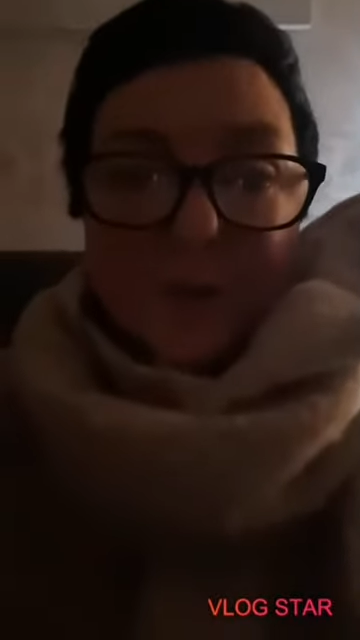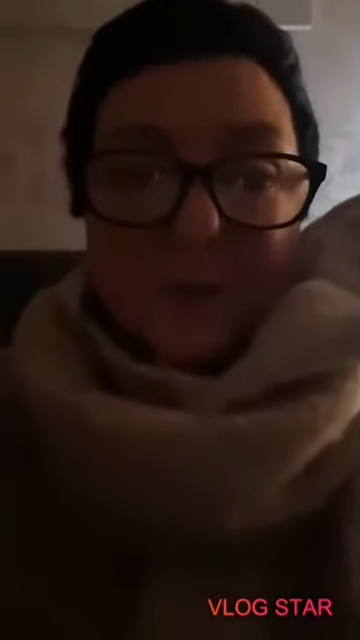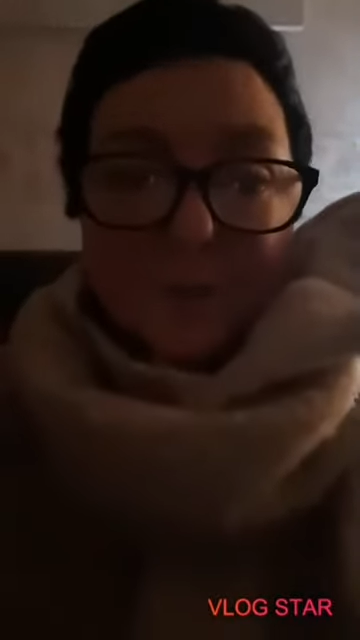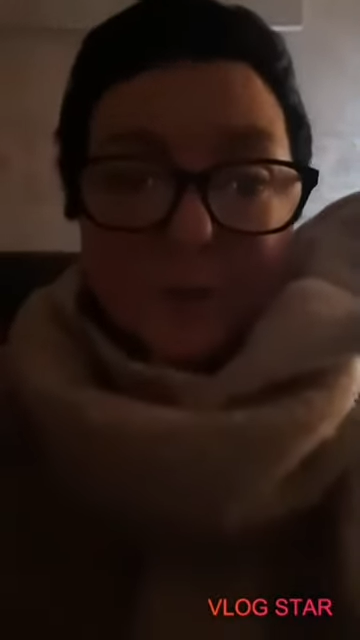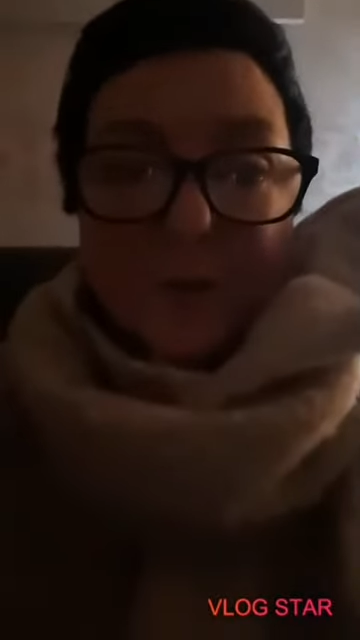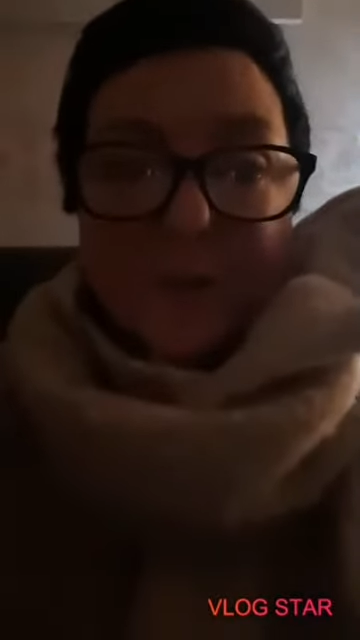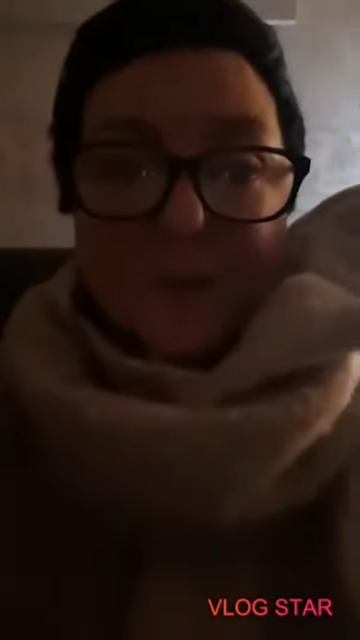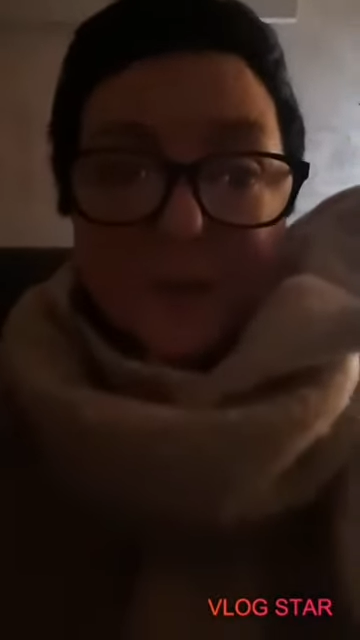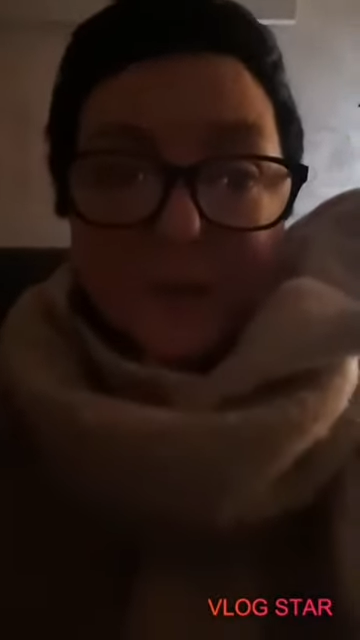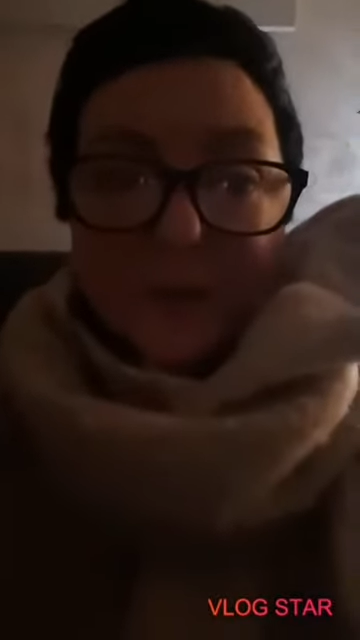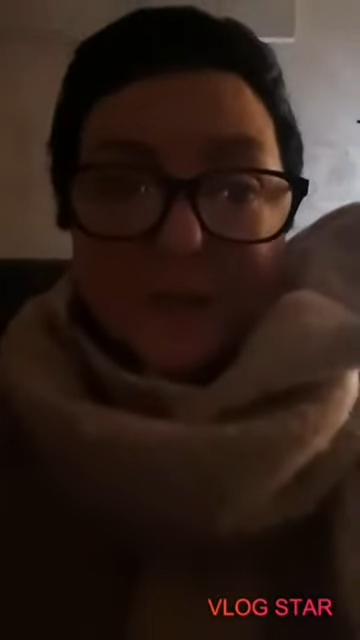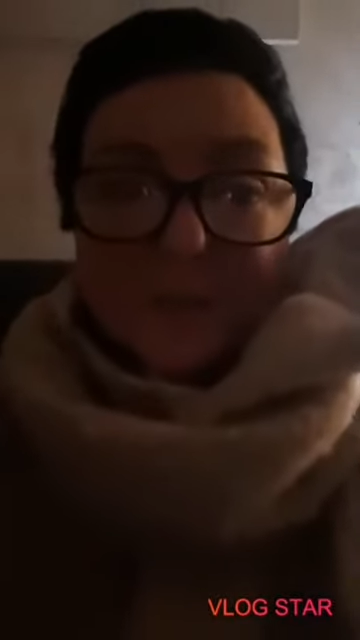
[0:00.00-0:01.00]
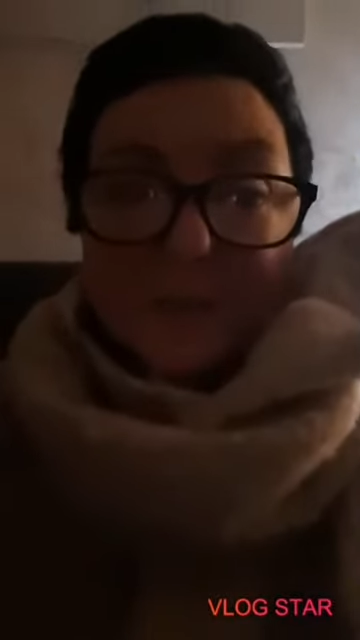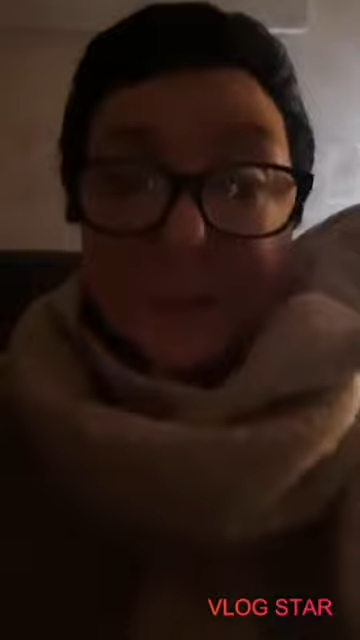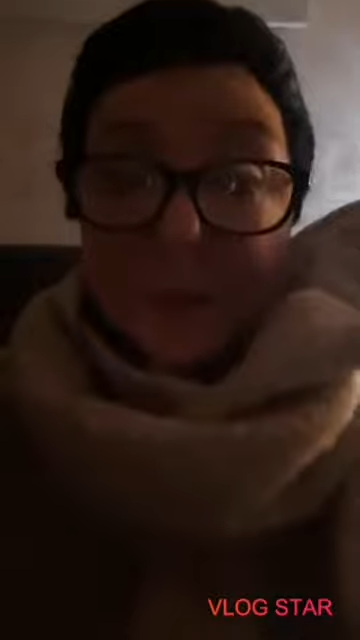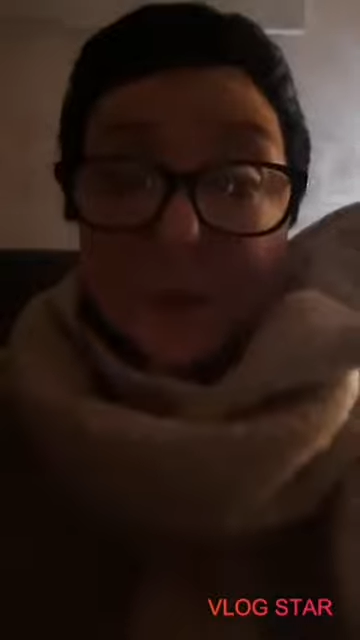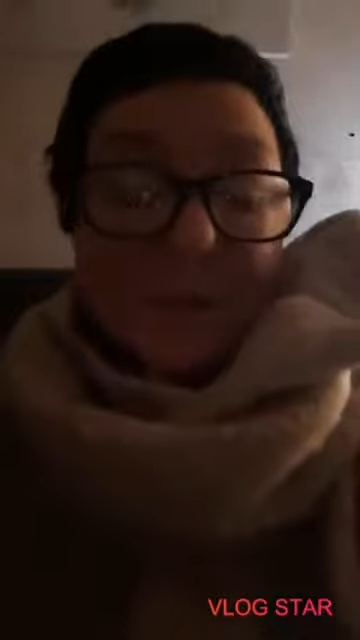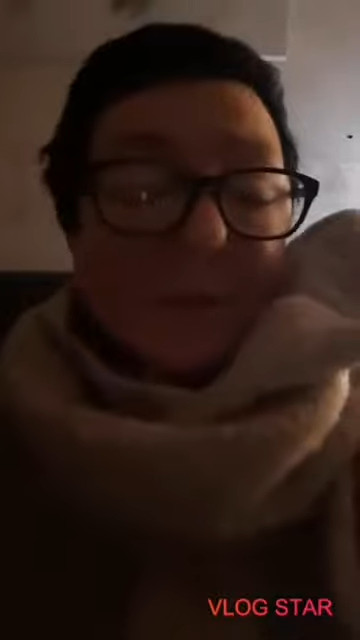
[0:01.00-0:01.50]
to be perfectly honest. I'm going
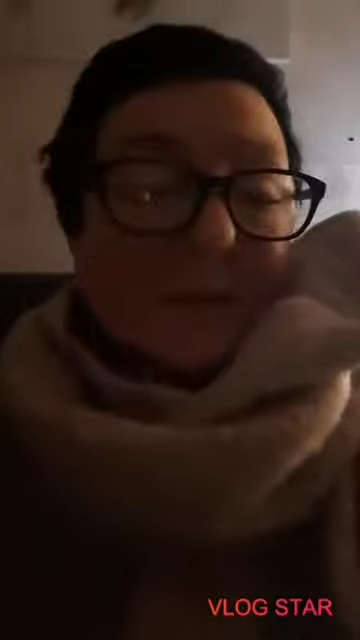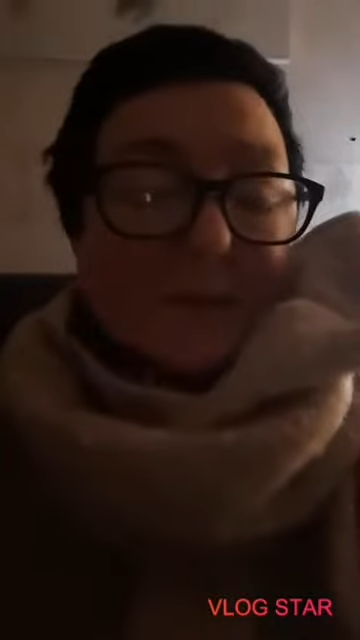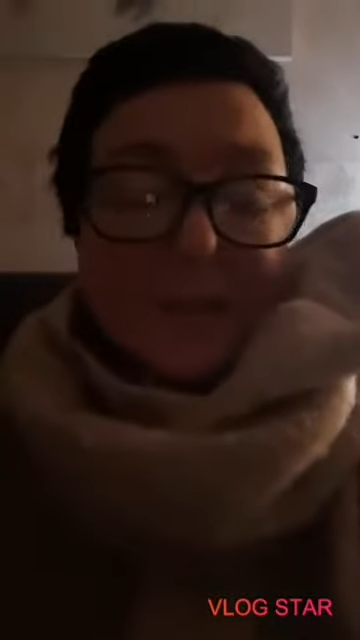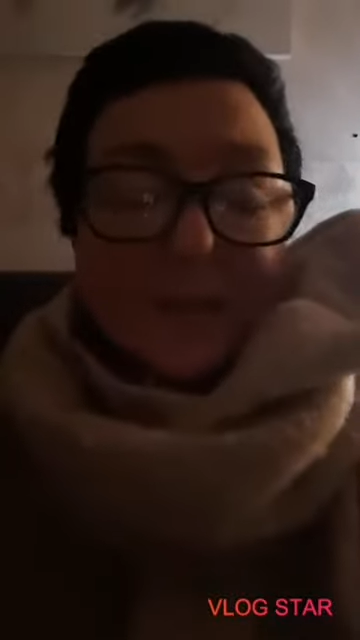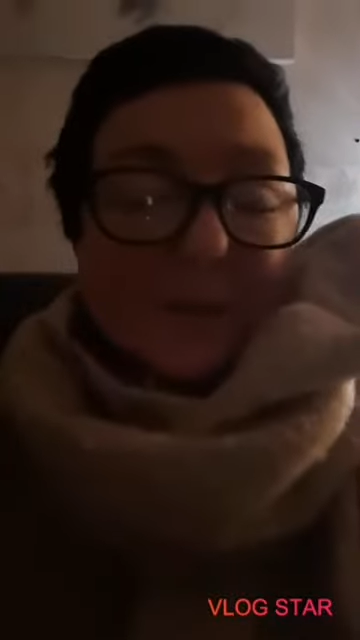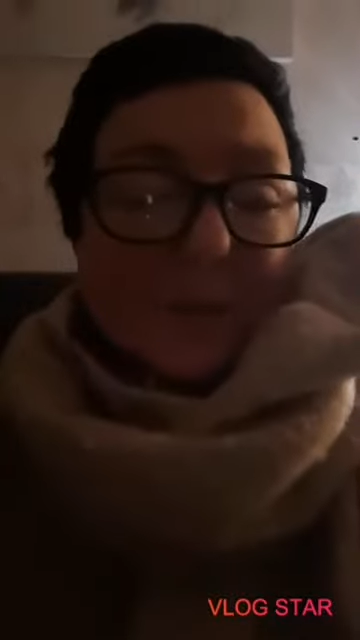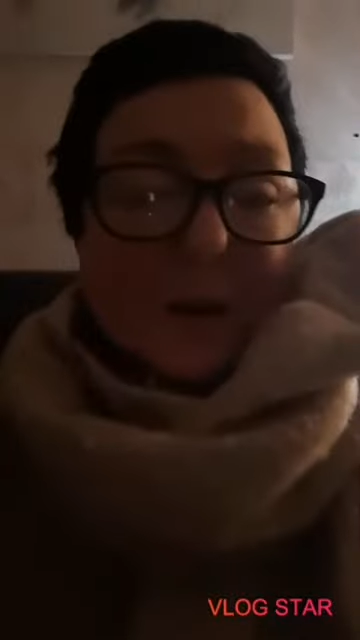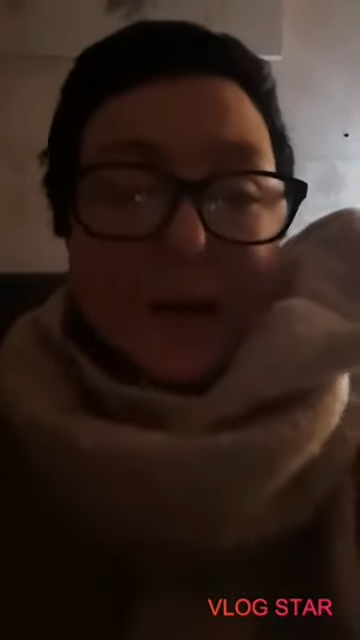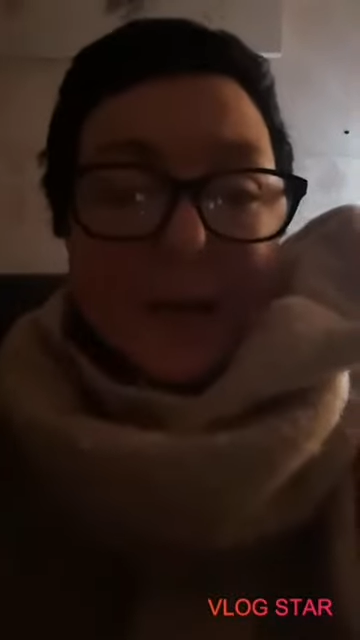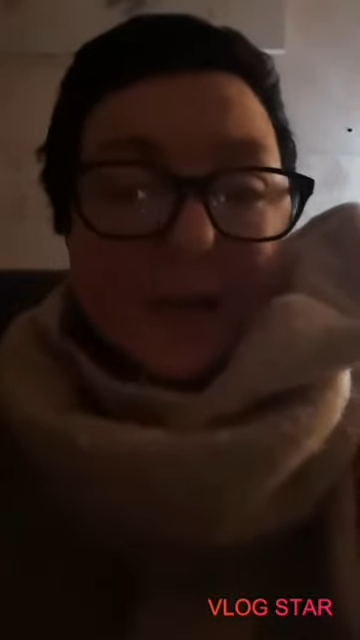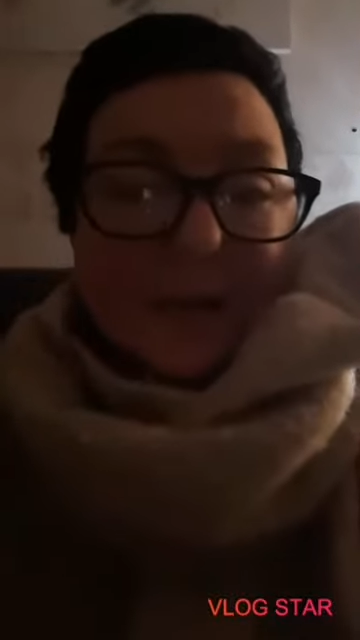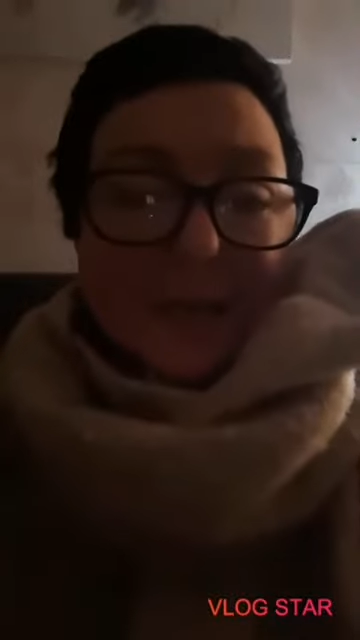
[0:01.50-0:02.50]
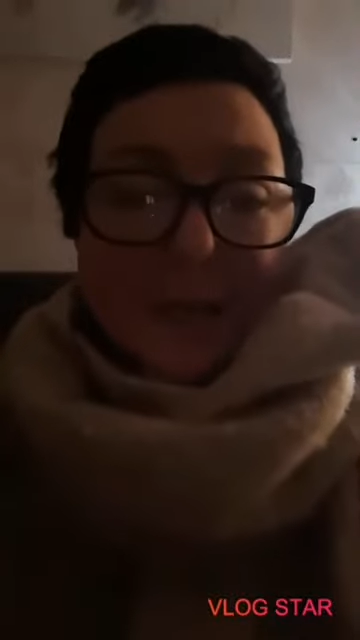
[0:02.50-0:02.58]
to lock myself away